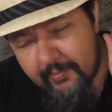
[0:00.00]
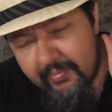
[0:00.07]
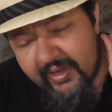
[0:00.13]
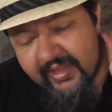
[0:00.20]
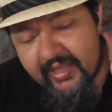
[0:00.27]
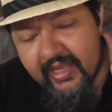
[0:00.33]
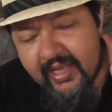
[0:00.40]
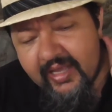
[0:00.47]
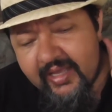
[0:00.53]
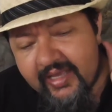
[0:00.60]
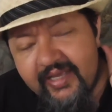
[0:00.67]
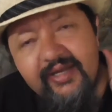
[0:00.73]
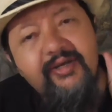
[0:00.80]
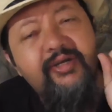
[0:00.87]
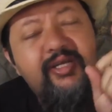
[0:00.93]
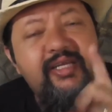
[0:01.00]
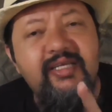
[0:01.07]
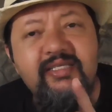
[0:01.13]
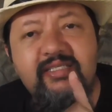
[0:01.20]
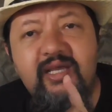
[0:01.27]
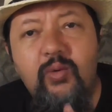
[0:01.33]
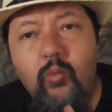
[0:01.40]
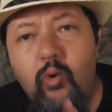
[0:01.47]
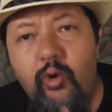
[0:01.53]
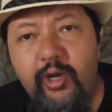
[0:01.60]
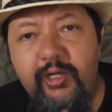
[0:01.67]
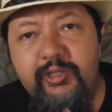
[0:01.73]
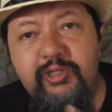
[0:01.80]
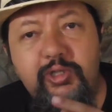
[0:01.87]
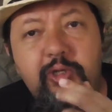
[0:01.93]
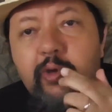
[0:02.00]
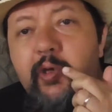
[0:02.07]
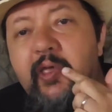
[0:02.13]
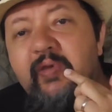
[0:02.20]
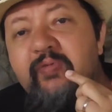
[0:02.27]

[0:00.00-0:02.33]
But here is a warning to you.